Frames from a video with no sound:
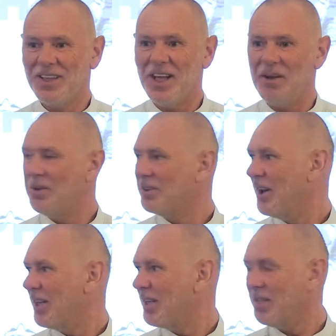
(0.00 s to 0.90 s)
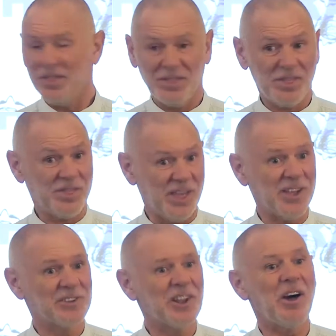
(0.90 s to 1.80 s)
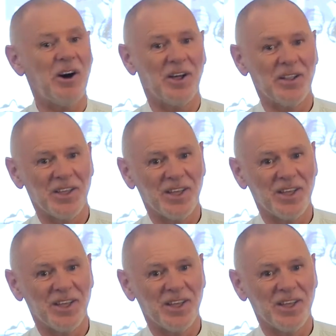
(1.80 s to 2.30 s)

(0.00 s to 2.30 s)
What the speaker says: It was like, thanks a lot.